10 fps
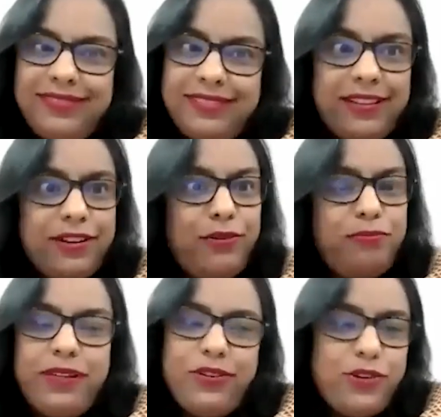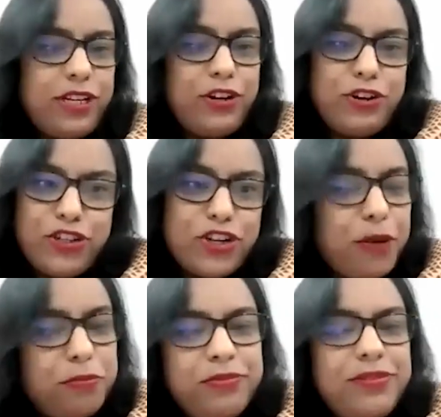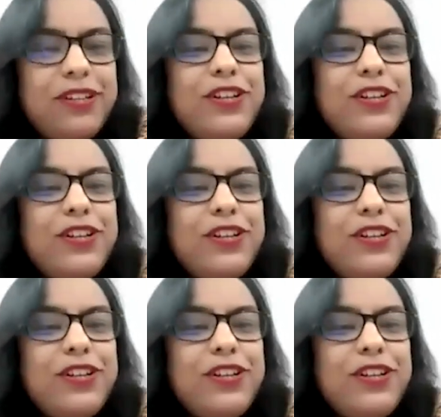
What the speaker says: It cannot stop.